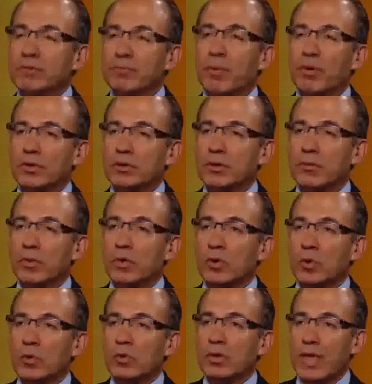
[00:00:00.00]
responsible
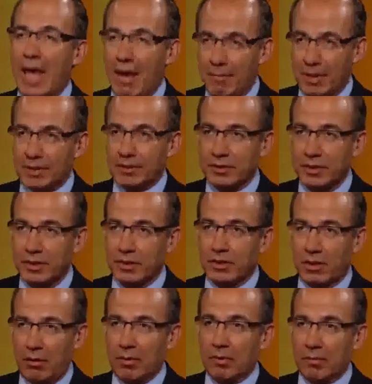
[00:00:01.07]
could damage the
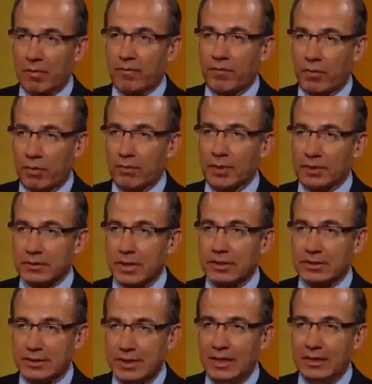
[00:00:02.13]
economic performance.
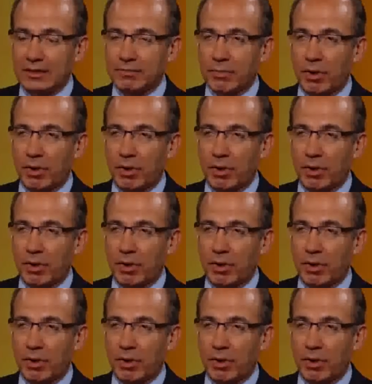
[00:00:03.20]
I see his